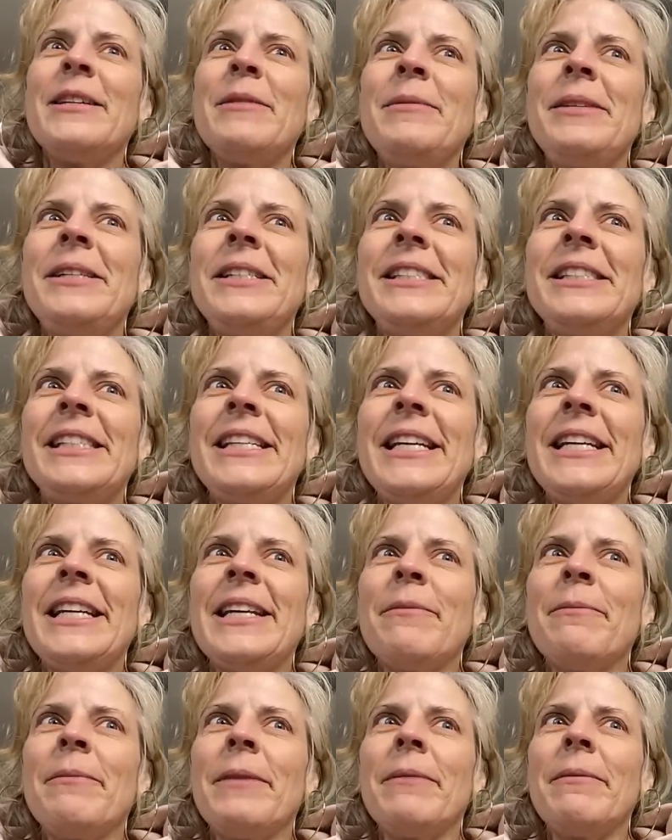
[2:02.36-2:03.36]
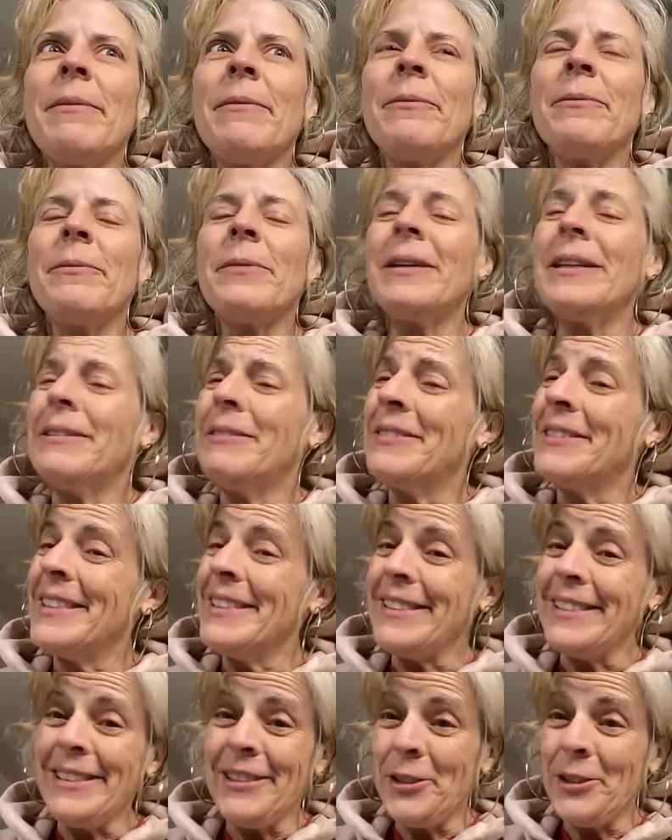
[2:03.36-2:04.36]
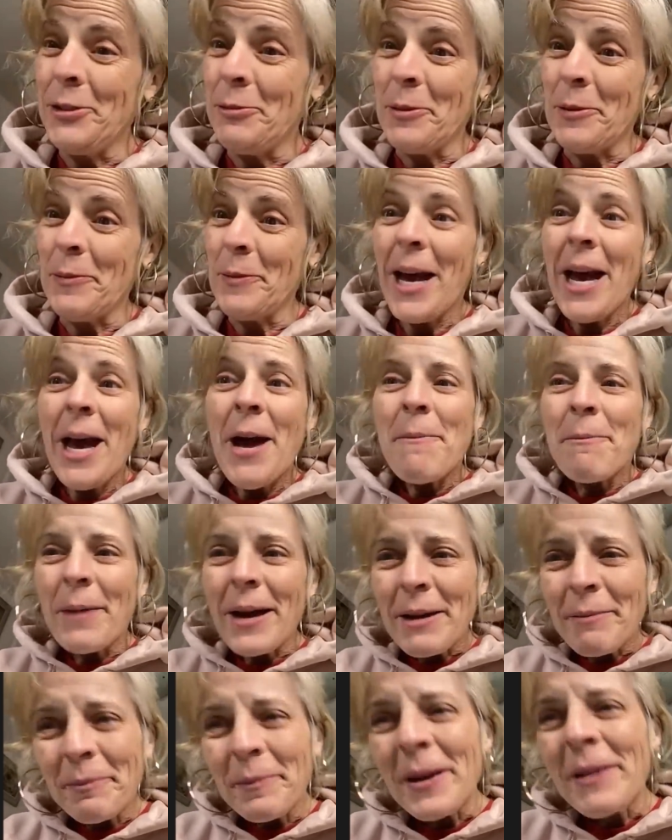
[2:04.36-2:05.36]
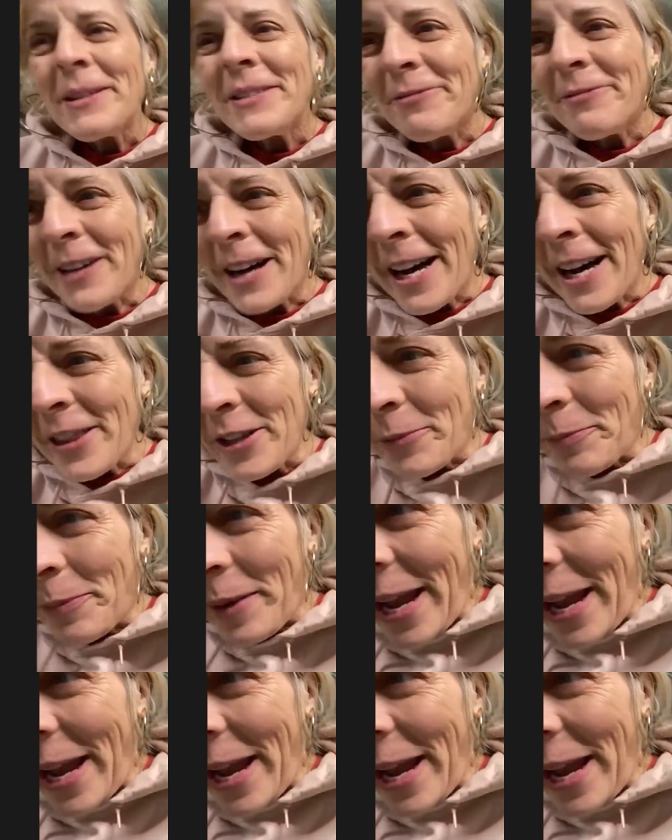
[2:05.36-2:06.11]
me see. This is super. My father